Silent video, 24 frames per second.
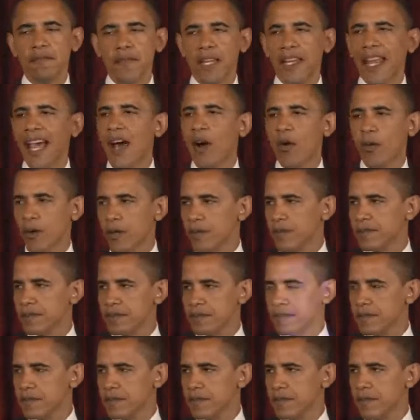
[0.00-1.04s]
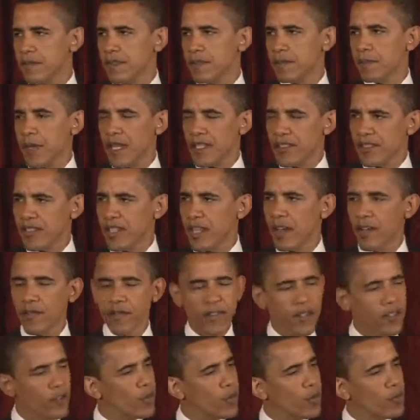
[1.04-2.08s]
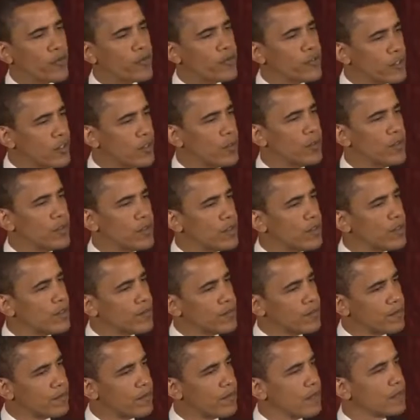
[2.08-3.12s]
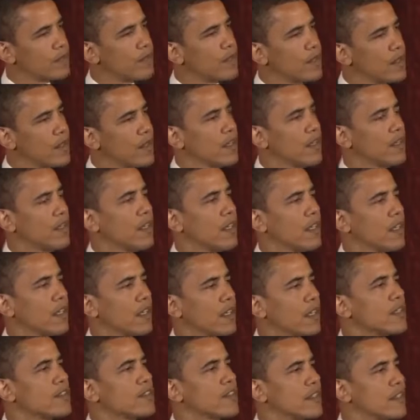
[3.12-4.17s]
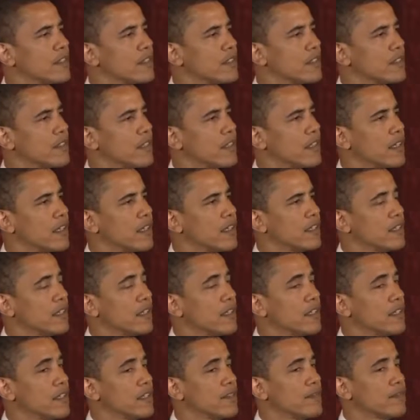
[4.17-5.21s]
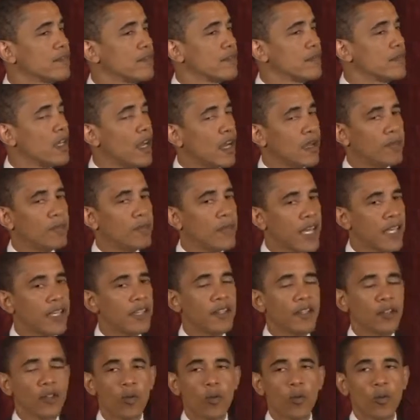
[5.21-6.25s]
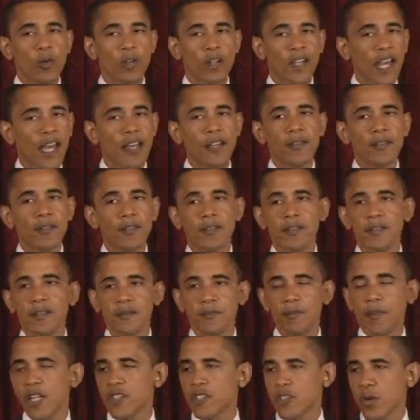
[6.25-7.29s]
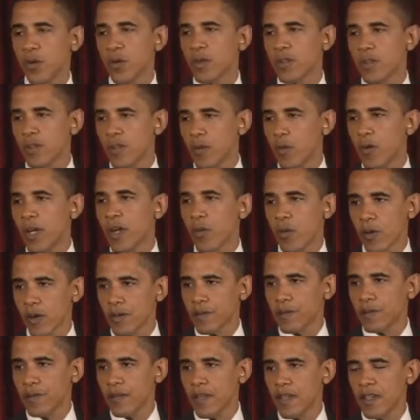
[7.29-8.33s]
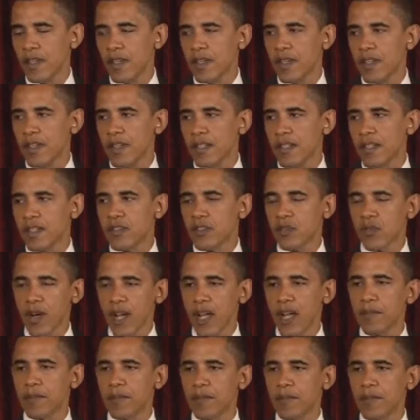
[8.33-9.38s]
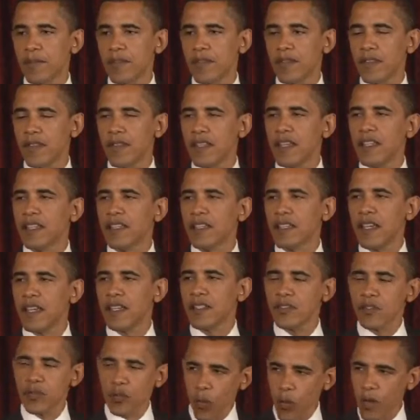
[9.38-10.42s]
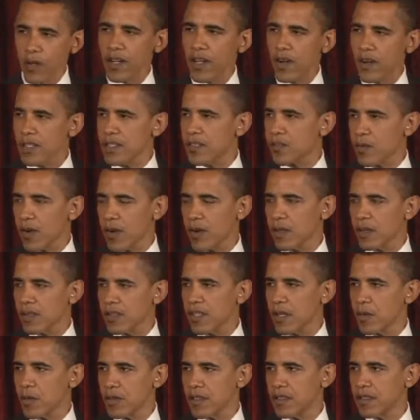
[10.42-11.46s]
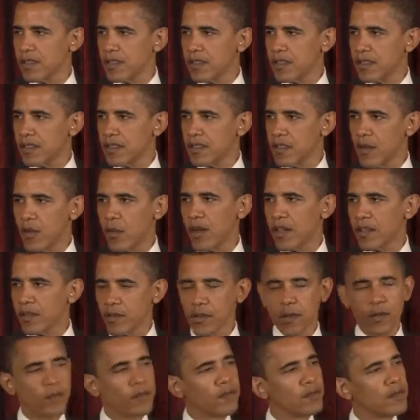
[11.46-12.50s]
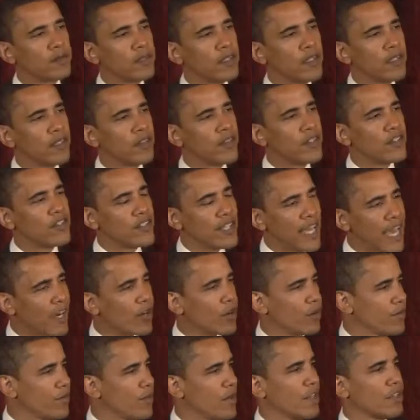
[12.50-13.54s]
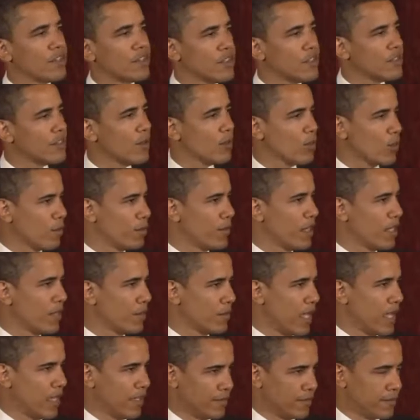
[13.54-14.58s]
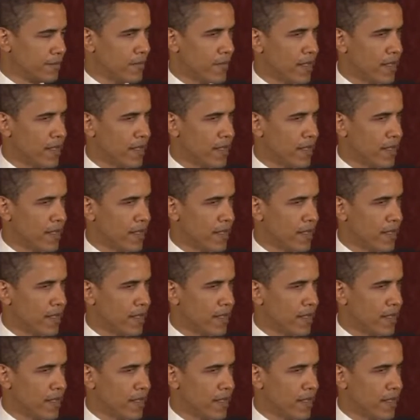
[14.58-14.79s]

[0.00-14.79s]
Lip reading: an hour, myself and a group of students listened to these young men who were not much older than we were, describe the extraordinary struggles they were going through, the sacrifices that were being made,